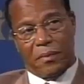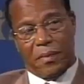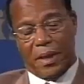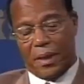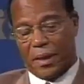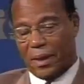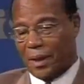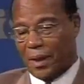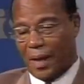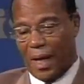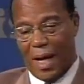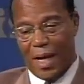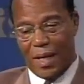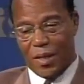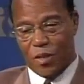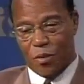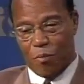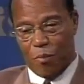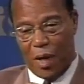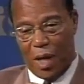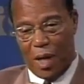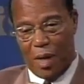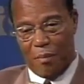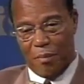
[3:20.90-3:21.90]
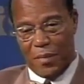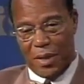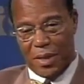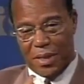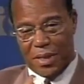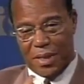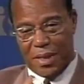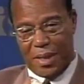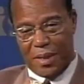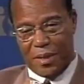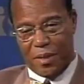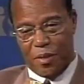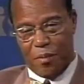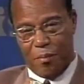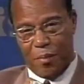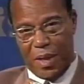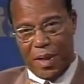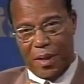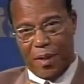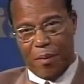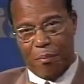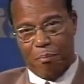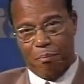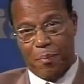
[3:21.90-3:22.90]
And Elijah Muhammad said to
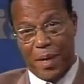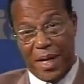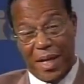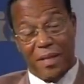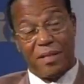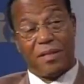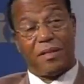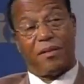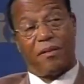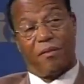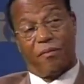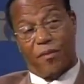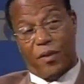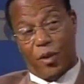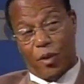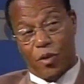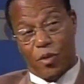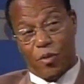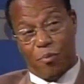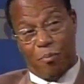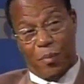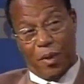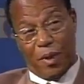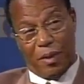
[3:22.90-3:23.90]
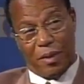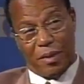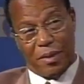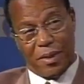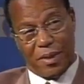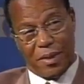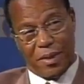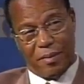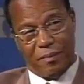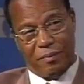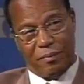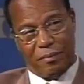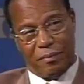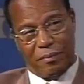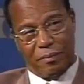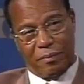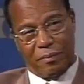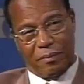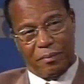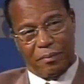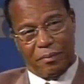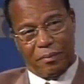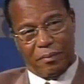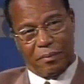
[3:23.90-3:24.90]
me, the best of those books
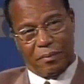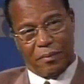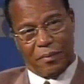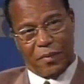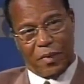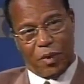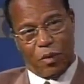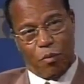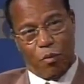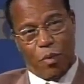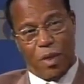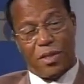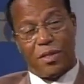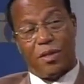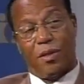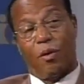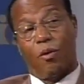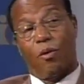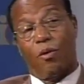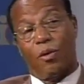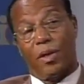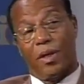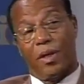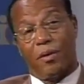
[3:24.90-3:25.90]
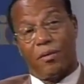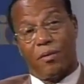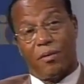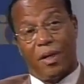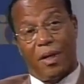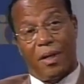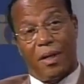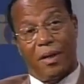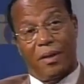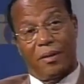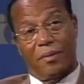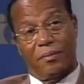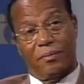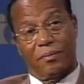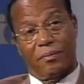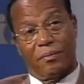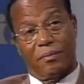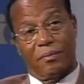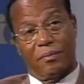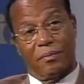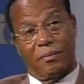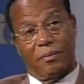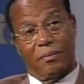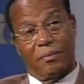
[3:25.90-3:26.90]
was the Holy Quran.
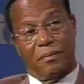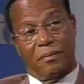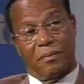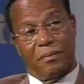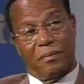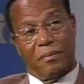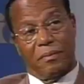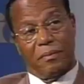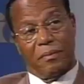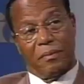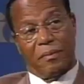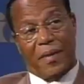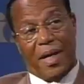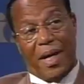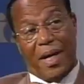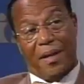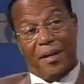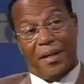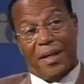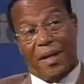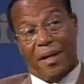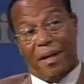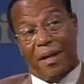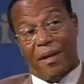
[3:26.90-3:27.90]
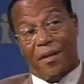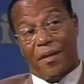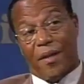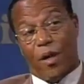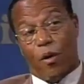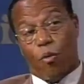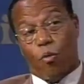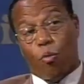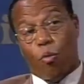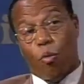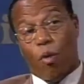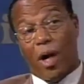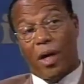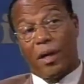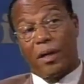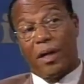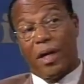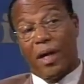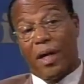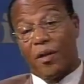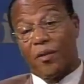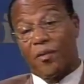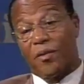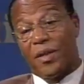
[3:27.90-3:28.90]
And the other one
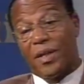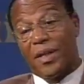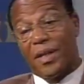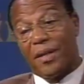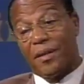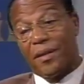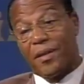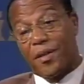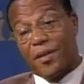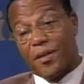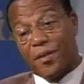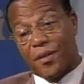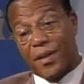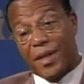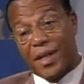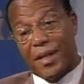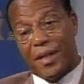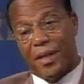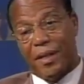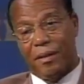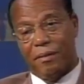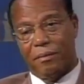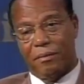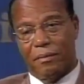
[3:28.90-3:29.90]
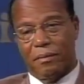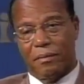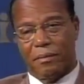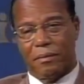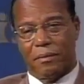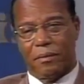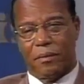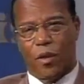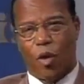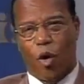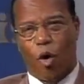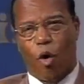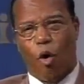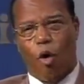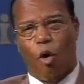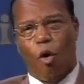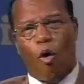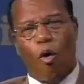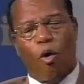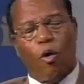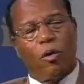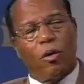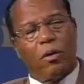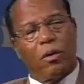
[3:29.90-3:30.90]
hundred three
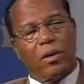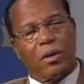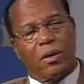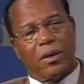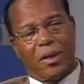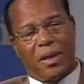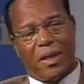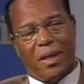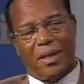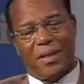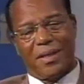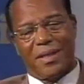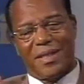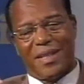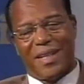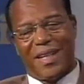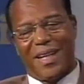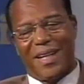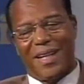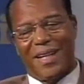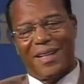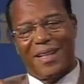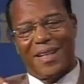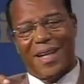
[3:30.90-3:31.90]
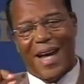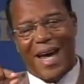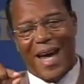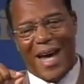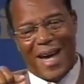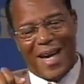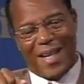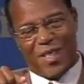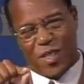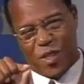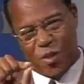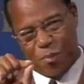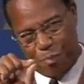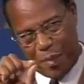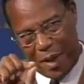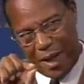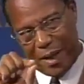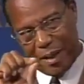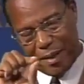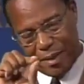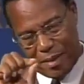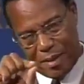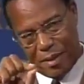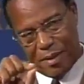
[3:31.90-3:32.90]
all contained
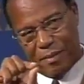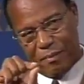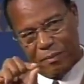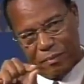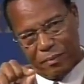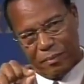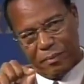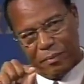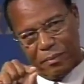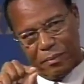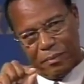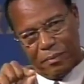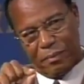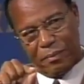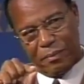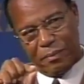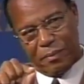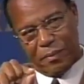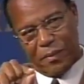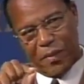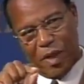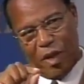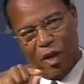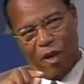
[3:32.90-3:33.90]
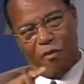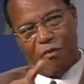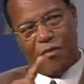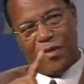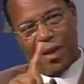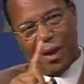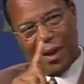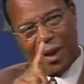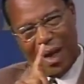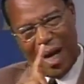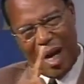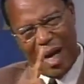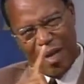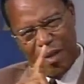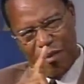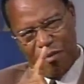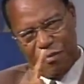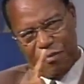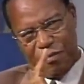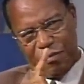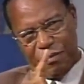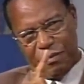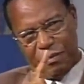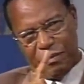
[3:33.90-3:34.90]
aspects of the life
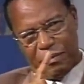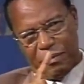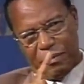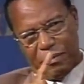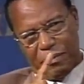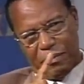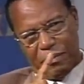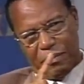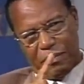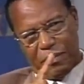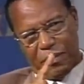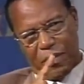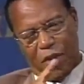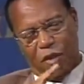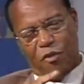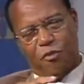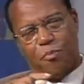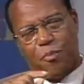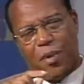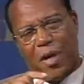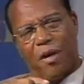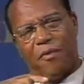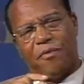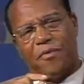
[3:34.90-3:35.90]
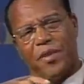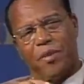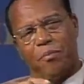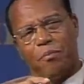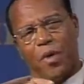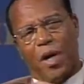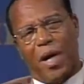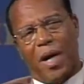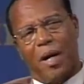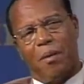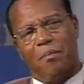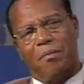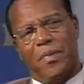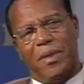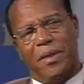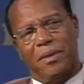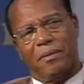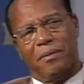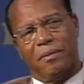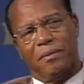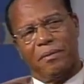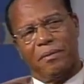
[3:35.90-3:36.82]
of Prophet Muhammad.